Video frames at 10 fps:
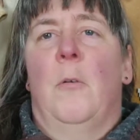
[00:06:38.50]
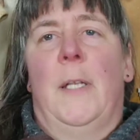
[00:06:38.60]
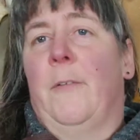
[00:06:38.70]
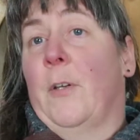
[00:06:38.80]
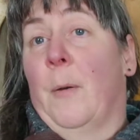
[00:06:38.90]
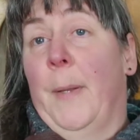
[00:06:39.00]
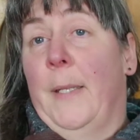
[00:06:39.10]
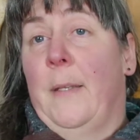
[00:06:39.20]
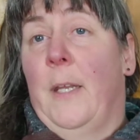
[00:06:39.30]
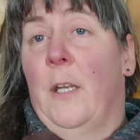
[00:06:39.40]
leave a
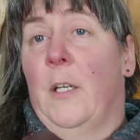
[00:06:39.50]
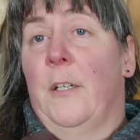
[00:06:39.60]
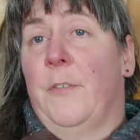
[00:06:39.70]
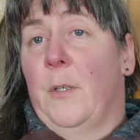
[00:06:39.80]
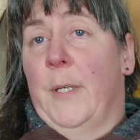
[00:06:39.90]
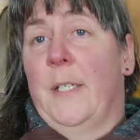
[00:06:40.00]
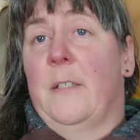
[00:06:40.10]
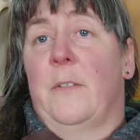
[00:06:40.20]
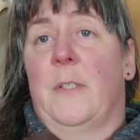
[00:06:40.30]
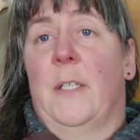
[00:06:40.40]
comment here if you're
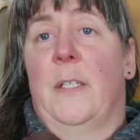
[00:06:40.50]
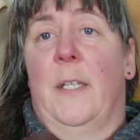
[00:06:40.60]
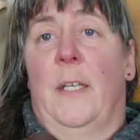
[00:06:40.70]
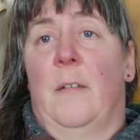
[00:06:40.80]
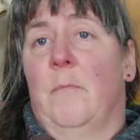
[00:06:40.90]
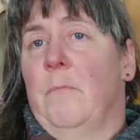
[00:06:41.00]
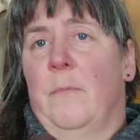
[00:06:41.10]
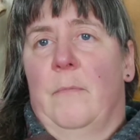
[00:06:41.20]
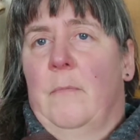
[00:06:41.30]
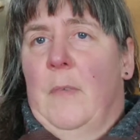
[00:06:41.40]
interested in
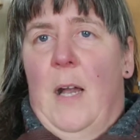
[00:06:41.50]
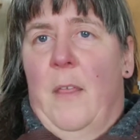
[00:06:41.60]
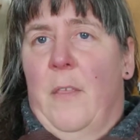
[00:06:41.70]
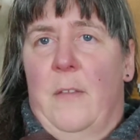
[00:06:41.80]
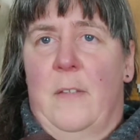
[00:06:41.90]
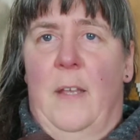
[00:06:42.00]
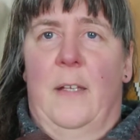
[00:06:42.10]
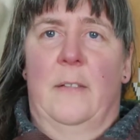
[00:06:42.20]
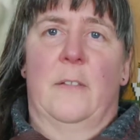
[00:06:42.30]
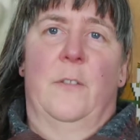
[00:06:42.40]
other
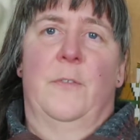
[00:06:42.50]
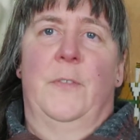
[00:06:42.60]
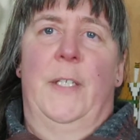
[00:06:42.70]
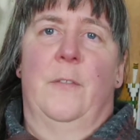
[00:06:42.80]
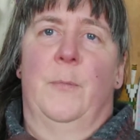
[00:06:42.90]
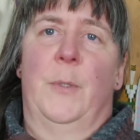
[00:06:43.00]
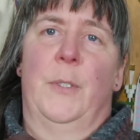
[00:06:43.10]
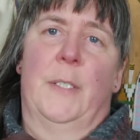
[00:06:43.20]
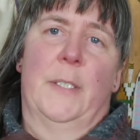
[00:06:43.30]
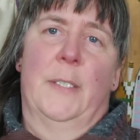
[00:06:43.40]
things of Native
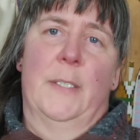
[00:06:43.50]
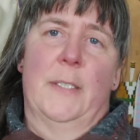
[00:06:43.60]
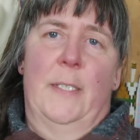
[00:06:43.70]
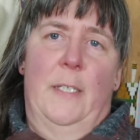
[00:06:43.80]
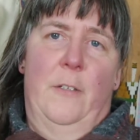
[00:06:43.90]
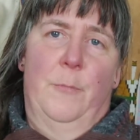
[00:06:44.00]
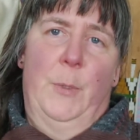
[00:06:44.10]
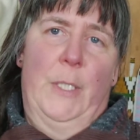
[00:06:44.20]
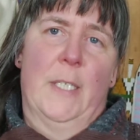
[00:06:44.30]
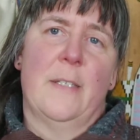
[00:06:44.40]
Americans and Native
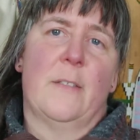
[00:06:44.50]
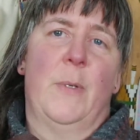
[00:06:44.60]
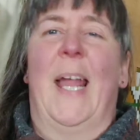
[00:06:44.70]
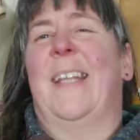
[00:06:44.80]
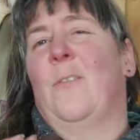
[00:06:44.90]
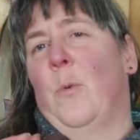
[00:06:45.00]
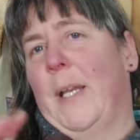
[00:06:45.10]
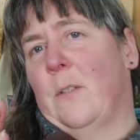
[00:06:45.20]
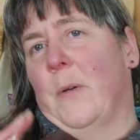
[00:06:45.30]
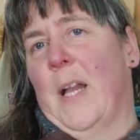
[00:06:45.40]
American history. I
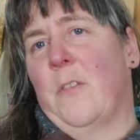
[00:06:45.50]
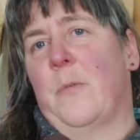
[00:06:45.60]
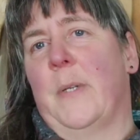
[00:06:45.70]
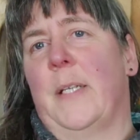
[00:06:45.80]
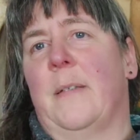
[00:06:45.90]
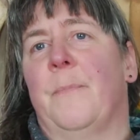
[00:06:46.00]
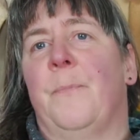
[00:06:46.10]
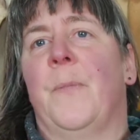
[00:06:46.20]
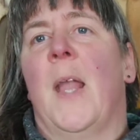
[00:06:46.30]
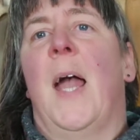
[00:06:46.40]
try to answer it,
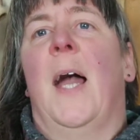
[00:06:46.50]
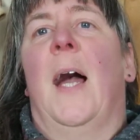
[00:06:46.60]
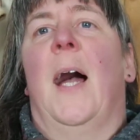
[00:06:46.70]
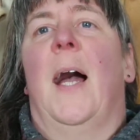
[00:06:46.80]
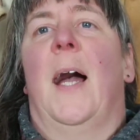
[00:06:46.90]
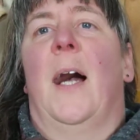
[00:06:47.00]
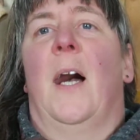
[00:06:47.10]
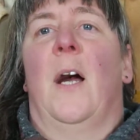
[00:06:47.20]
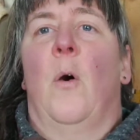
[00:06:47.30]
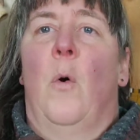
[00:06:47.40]

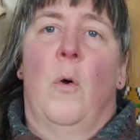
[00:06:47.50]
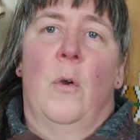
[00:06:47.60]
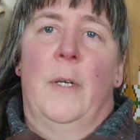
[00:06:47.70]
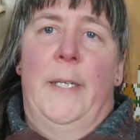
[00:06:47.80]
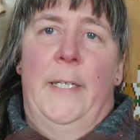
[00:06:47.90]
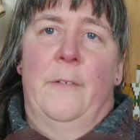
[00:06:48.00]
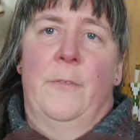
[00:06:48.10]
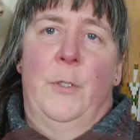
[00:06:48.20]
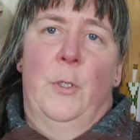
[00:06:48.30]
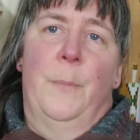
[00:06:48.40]
or
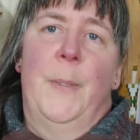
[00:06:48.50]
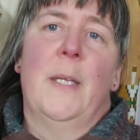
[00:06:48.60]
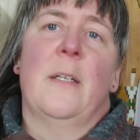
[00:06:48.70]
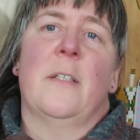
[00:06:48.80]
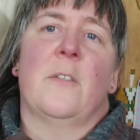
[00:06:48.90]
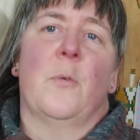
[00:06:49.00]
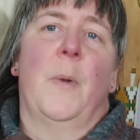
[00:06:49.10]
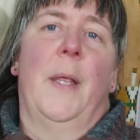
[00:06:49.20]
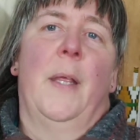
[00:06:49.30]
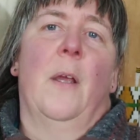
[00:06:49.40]
even European
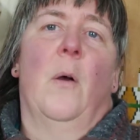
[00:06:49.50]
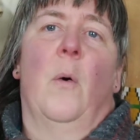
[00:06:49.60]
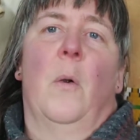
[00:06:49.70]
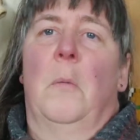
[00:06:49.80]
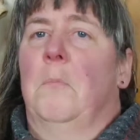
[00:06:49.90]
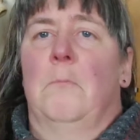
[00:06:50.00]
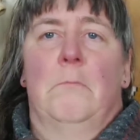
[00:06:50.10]
history, or